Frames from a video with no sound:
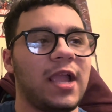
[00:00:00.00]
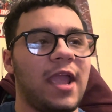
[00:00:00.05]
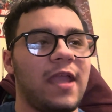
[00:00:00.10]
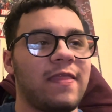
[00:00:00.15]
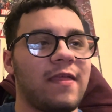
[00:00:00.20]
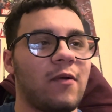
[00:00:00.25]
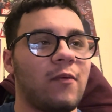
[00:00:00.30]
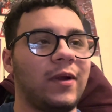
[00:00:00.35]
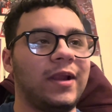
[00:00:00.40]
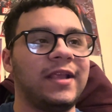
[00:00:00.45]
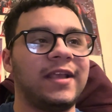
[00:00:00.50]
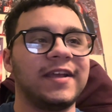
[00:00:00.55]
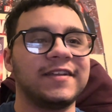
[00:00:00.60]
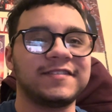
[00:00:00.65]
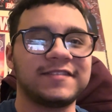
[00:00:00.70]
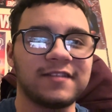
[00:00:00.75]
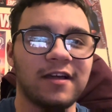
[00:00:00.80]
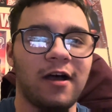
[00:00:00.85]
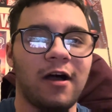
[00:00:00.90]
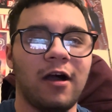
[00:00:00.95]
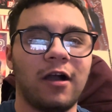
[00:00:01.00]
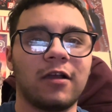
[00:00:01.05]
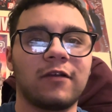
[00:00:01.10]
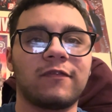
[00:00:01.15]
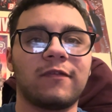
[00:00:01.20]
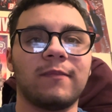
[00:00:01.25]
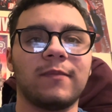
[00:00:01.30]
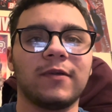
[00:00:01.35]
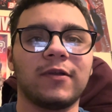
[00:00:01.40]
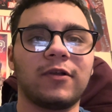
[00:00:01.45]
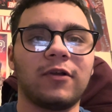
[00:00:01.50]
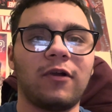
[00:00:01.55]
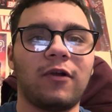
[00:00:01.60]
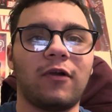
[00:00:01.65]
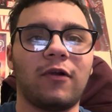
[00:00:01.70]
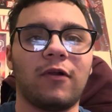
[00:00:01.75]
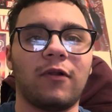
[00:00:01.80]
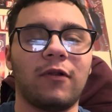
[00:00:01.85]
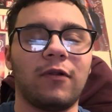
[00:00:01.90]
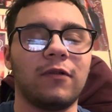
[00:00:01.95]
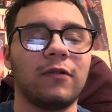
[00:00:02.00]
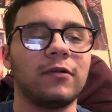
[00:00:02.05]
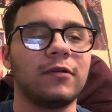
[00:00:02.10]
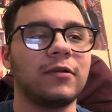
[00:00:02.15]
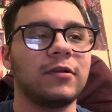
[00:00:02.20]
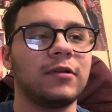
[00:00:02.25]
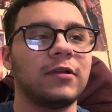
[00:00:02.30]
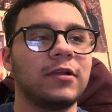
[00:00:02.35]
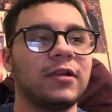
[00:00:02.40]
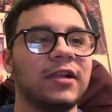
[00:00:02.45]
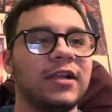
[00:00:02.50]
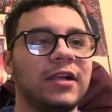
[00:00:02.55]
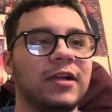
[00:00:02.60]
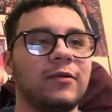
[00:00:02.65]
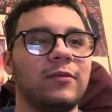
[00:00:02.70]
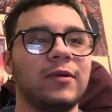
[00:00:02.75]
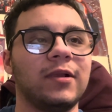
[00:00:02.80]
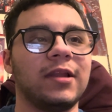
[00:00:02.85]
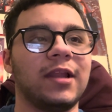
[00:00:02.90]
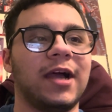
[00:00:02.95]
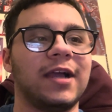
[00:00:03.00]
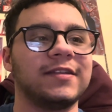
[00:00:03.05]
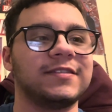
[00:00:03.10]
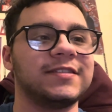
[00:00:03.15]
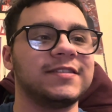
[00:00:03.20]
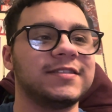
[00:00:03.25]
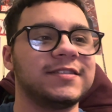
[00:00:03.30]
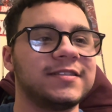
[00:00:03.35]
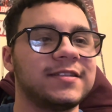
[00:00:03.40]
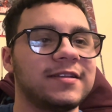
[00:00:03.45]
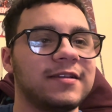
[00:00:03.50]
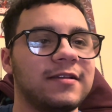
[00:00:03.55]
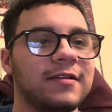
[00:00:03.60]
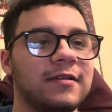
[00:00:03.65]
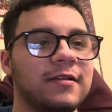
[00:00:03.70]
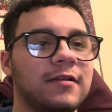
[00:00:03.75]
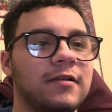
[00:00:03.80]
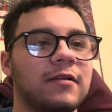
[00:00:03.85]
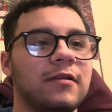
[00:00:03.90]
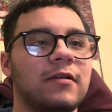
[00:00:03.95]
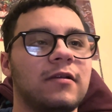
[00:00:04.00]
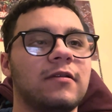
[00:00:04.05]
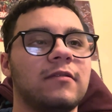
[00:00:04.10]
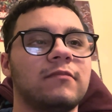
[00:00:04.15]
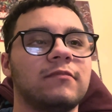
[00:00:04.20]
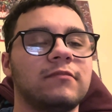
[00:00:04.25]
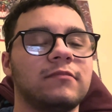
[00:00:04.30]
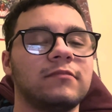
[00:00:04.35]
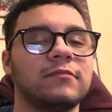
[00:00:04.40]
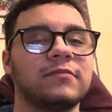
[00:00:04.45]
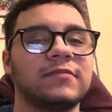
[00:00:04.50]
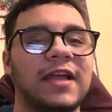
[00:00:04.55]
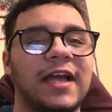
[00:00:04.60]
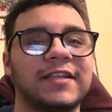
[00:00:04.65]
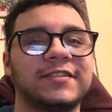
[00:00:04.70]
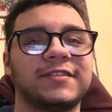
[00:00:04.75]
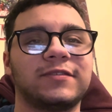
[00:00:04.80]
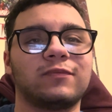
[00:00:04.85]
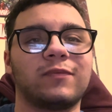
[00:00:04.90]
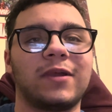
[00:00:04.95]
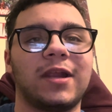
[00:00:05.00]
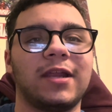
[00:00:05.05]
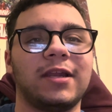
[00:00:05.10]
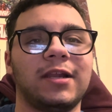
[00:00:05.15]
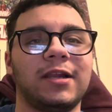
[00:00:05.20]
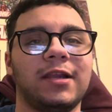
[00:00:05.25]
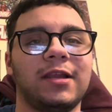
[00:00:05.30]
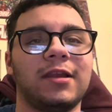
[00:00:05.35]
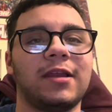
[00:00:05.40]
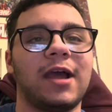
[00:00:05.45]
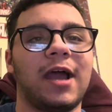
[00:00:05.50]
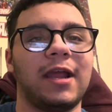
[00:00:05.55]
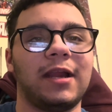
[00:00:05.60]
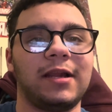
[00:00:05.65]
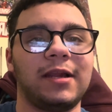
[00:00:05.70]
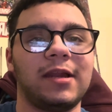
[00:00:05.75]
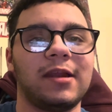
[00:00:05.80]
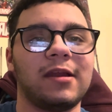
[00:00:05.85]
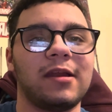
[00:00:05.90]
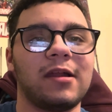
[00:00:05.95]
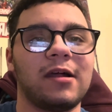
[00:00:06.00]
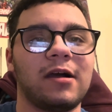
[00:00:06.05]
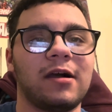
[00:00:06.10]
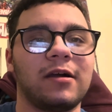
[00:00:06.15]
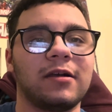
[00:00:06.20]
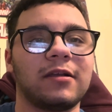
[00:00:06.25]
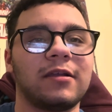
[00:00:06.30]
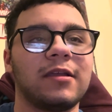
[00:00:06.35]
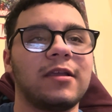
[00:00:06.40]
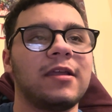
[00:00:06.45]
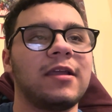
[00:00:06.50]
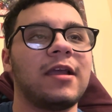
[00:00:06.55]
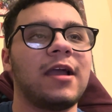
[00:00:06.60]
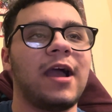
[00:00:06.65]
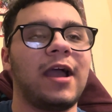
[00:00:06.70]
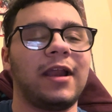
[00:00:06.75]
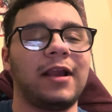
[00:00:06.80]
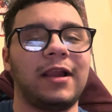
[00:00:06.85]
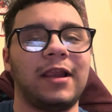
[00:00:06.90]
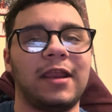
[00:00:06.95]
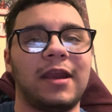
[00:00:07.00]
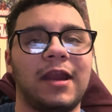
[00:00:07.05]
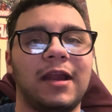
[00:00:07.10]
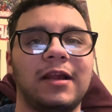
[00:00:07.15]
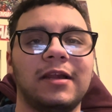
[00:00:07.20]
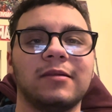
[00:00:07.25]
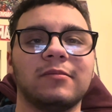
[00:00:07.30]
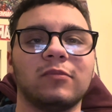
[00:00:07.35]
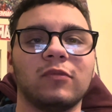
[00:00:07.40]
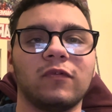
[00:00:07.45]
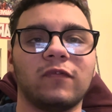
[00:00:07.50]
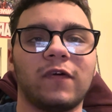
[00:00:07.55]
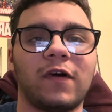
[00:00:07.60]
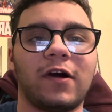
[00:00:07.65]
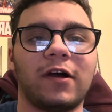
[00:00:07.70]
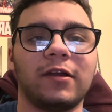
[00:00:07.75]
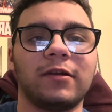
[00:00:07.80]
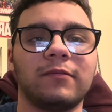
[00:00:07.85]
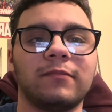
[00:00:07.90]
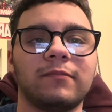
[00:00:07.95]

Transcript: That when he gets the hug from the girl, he realizes, that's what I needed. I needed a hug, and I need to move on.